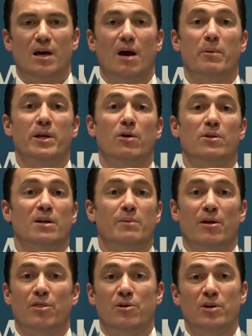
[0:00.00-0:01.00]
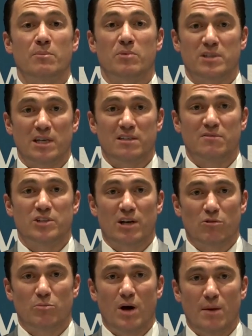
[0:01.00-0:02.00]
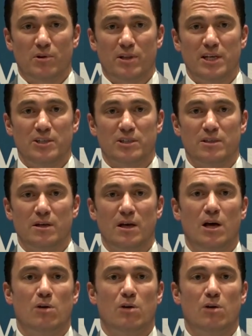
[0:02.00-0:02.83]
And we know that about 30% of the general population